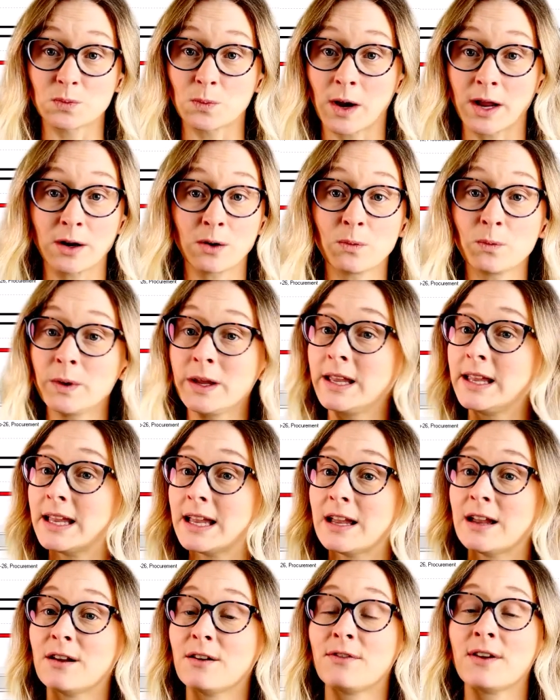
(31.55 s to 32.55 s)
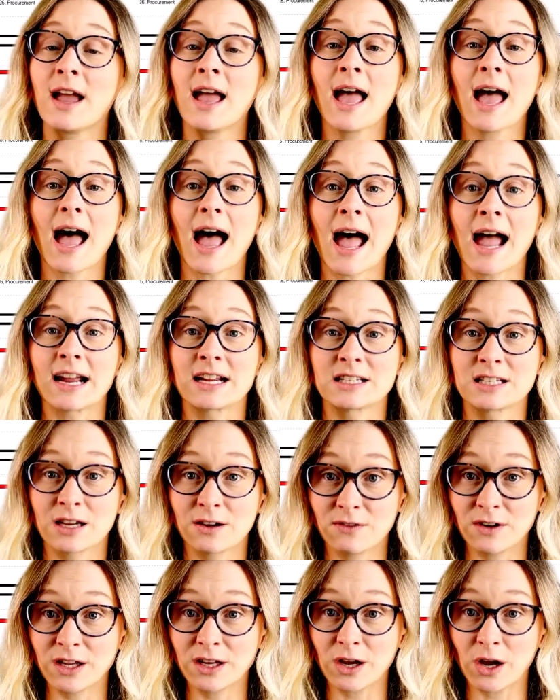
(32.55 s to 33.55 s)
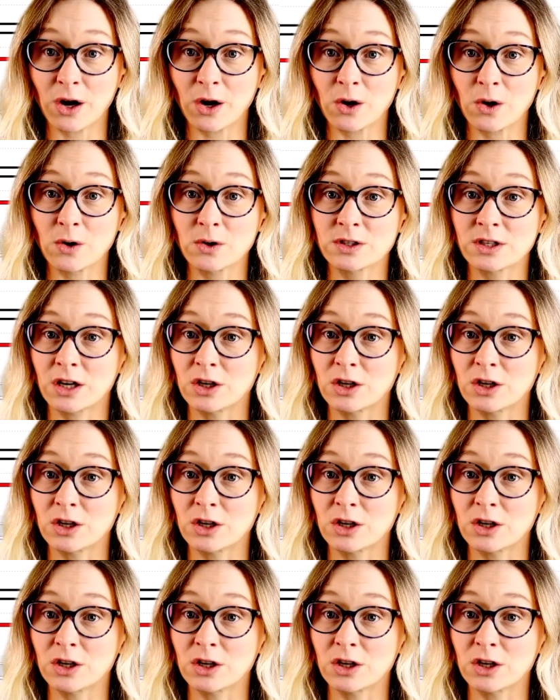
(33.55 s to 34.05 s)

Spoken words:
Why don't we give activity codes